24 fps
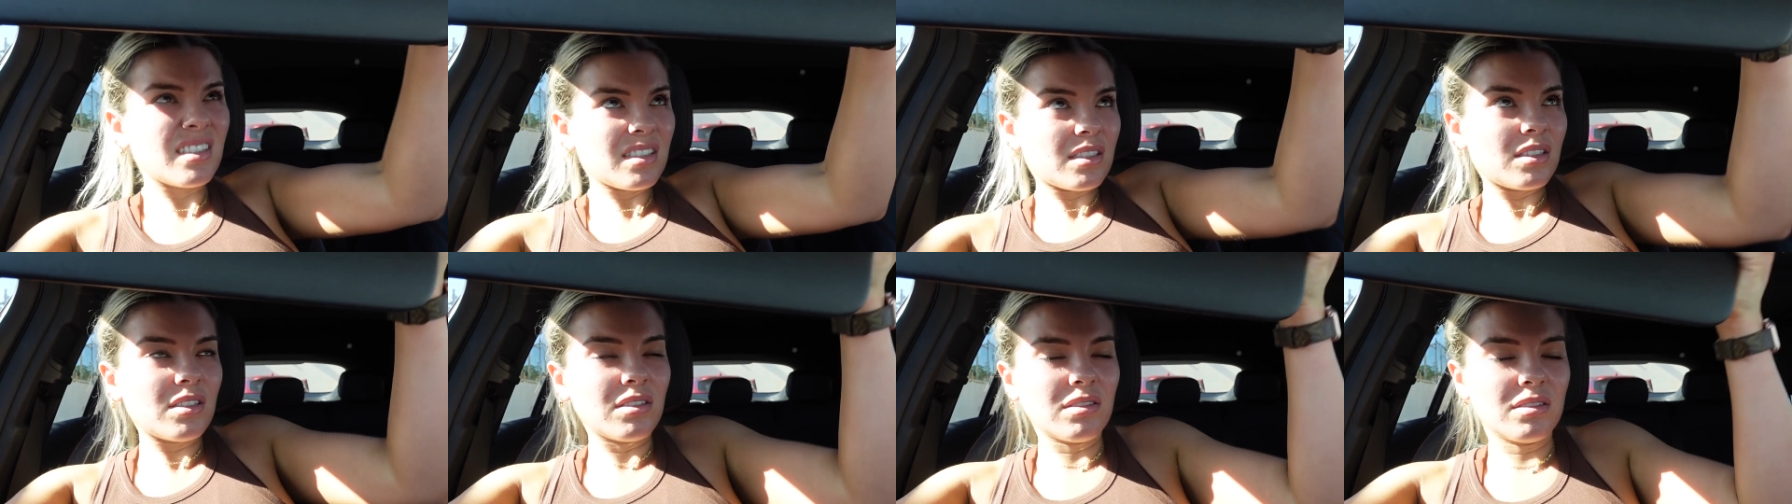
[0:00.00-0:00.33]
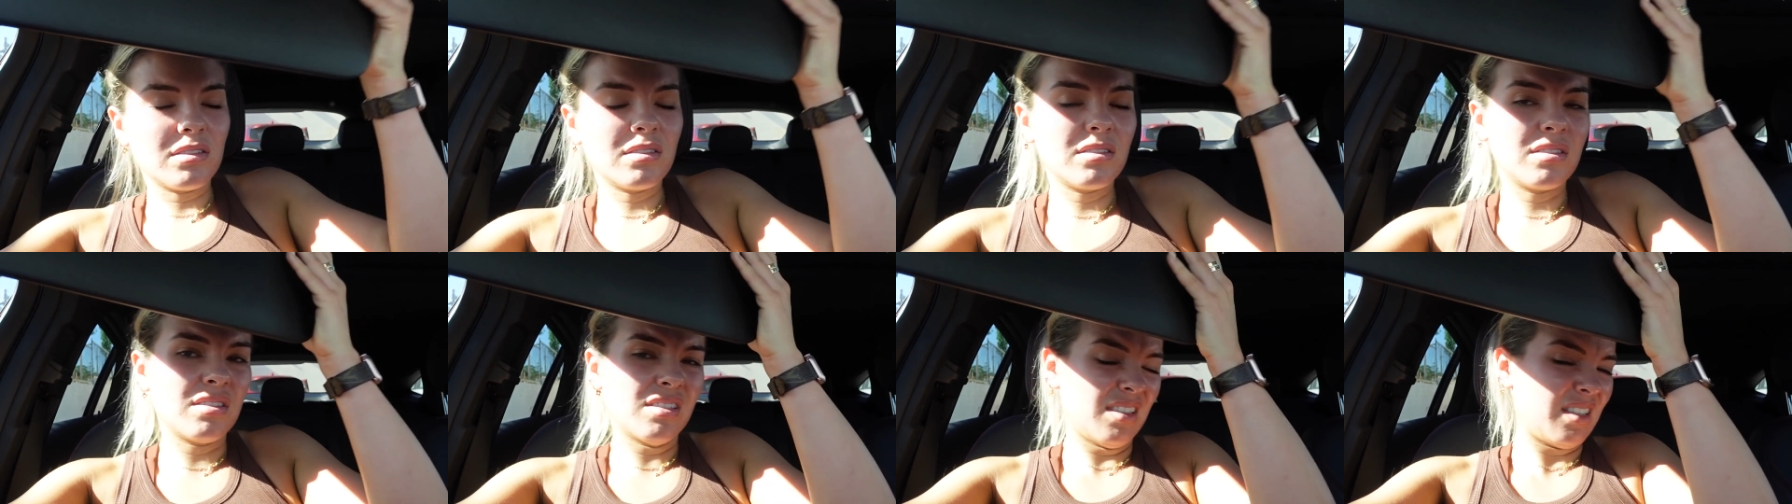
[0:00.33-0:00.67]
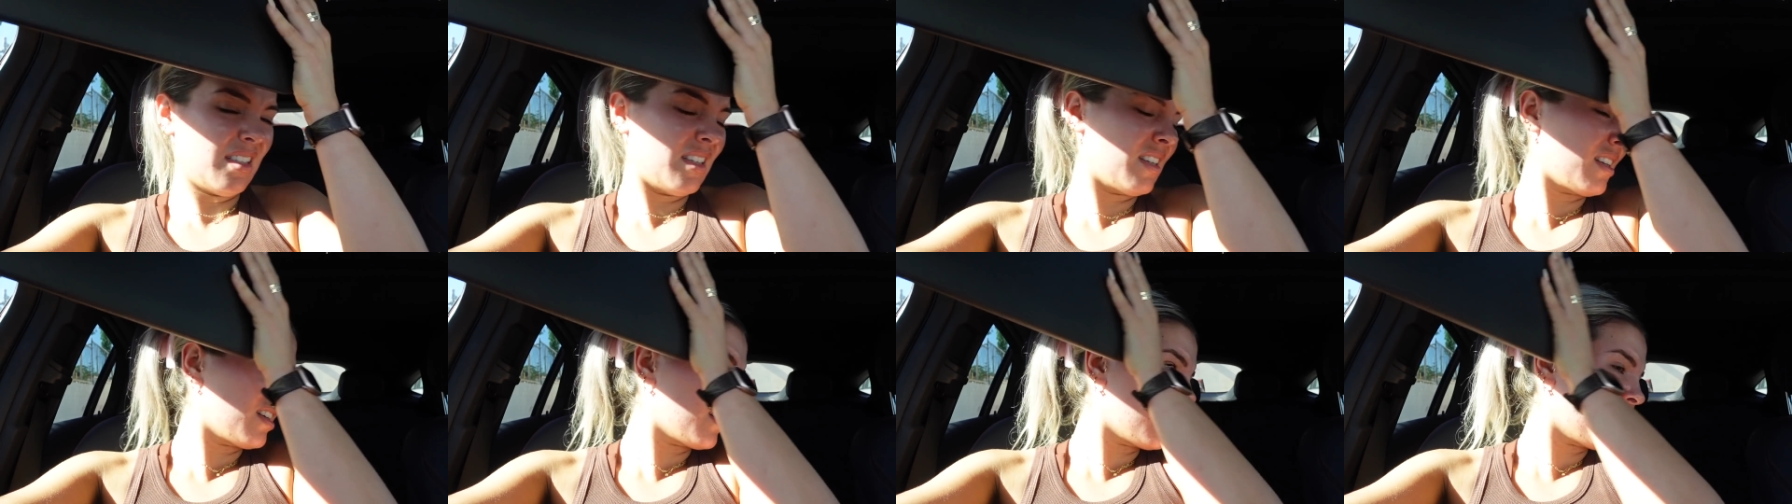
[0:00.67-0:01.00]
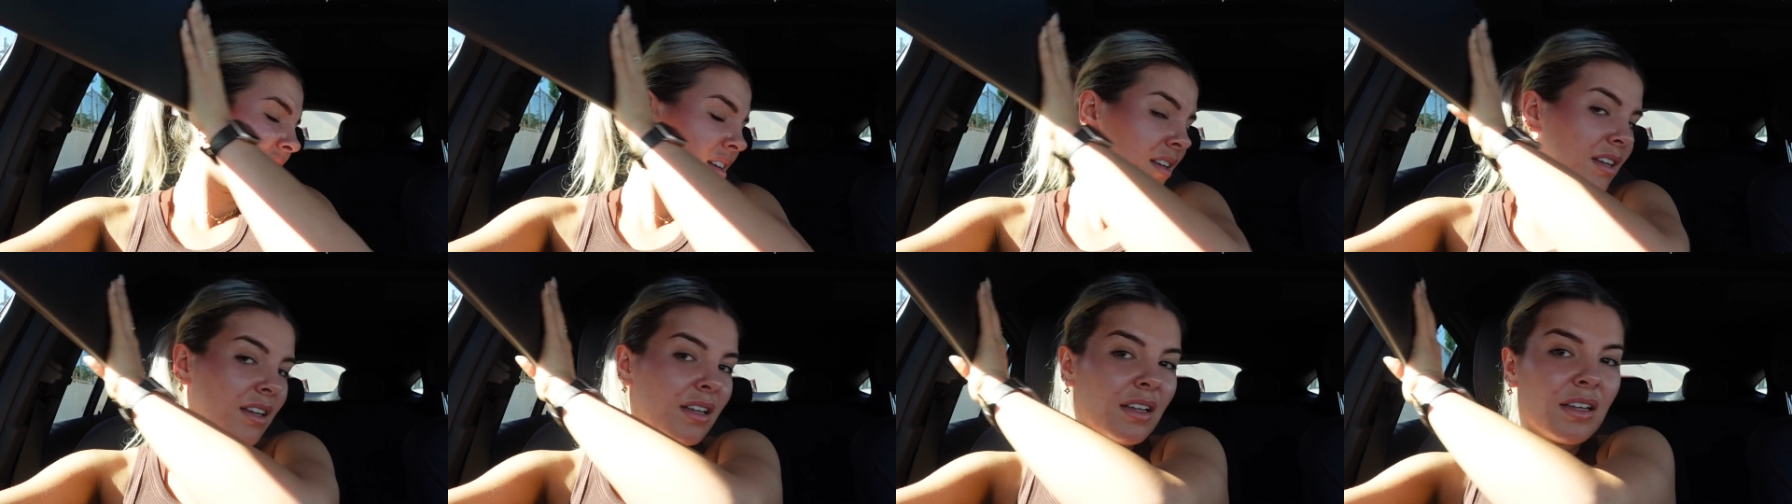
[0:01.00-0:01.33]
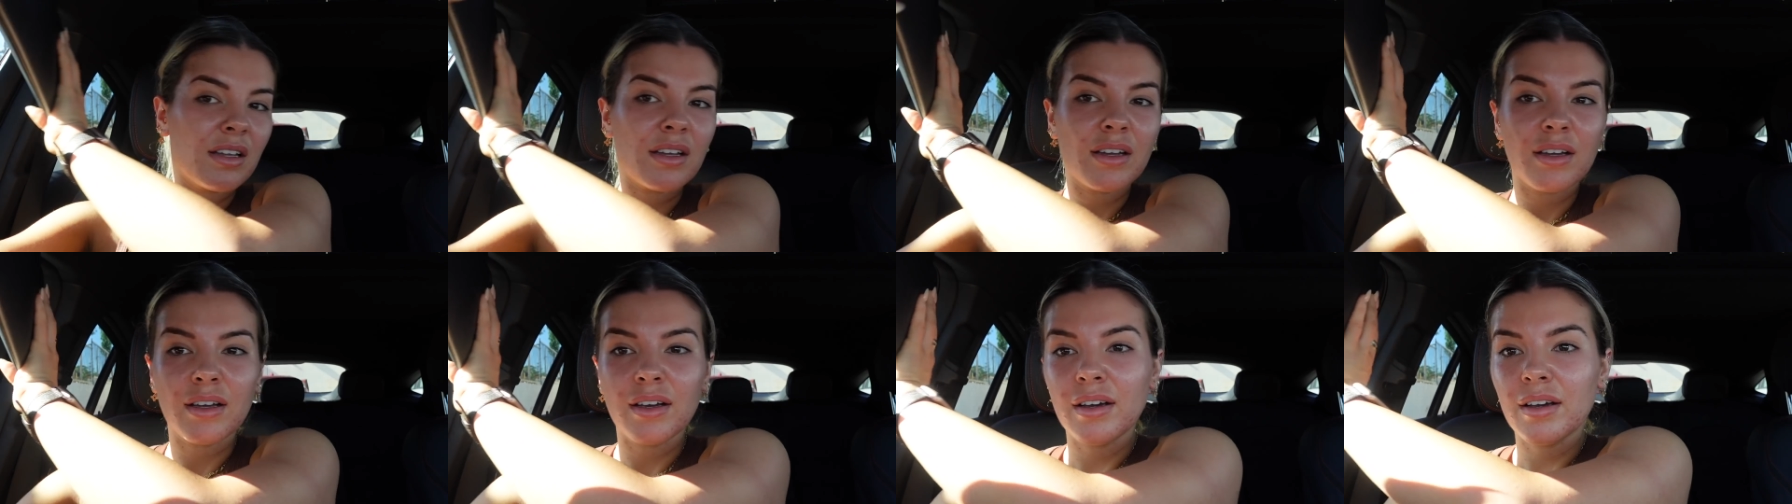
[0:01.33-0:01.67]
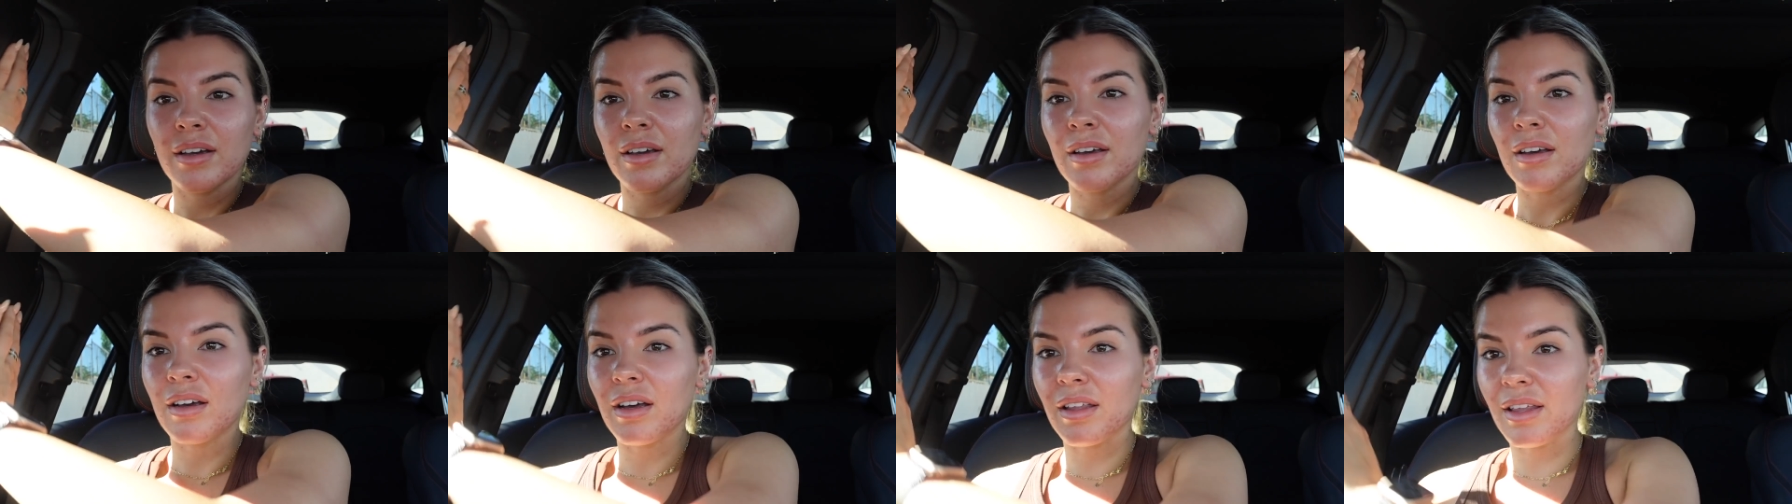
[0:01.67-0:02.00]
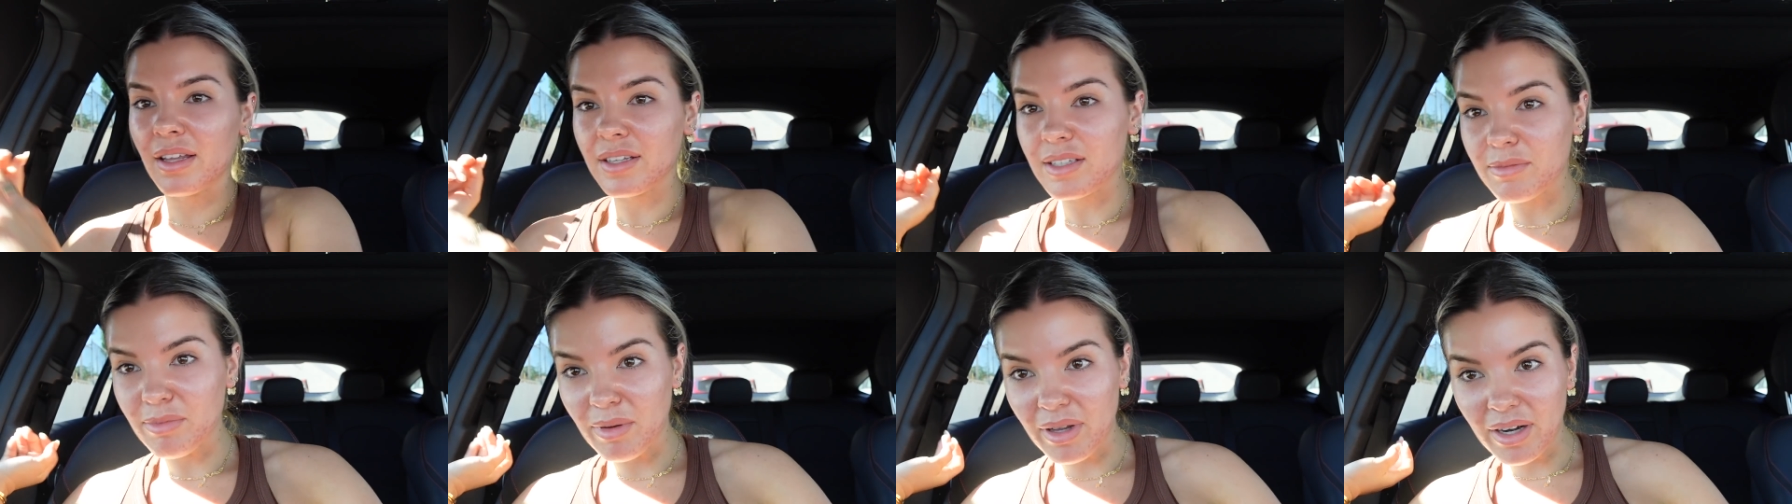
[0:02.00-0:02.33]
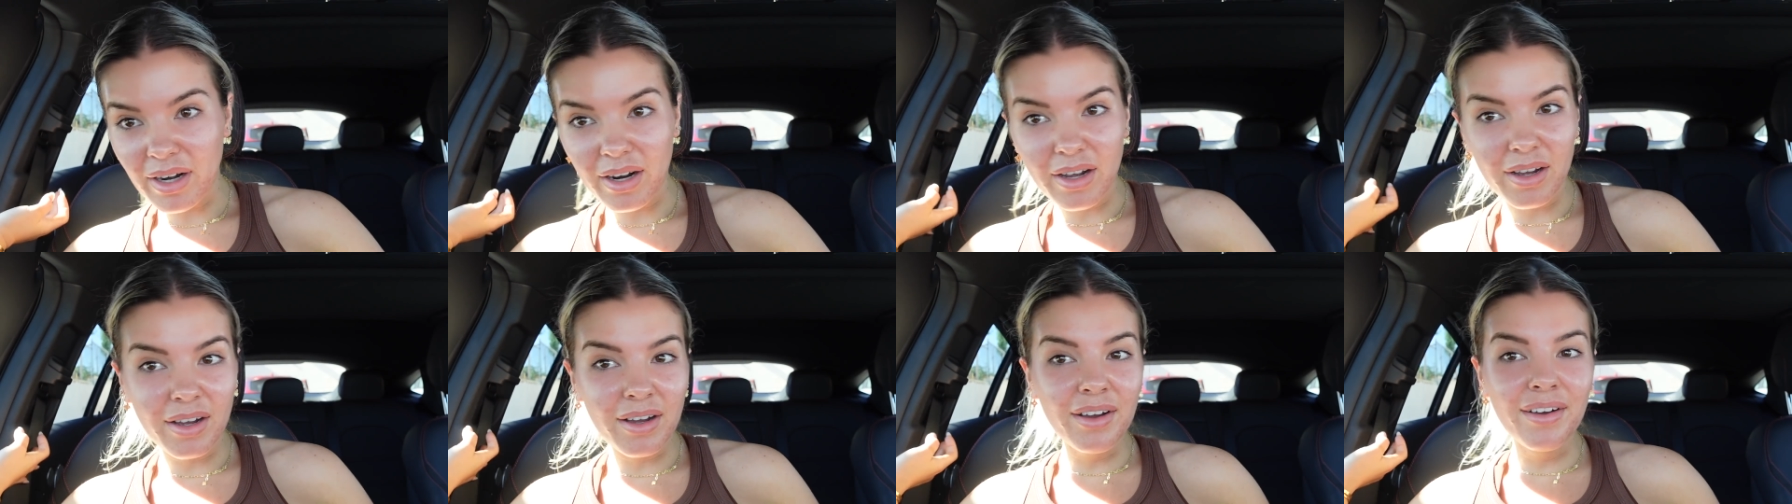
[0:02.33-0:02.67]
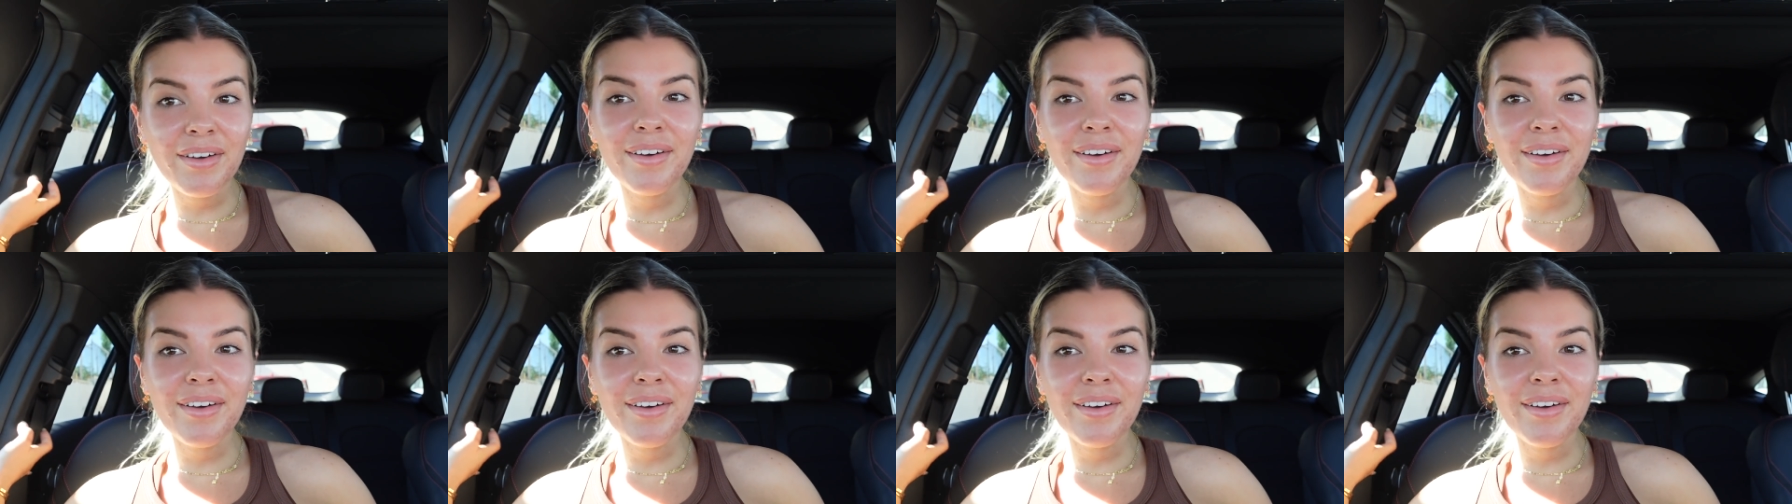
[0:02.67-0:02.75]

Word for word: Oh, that's better.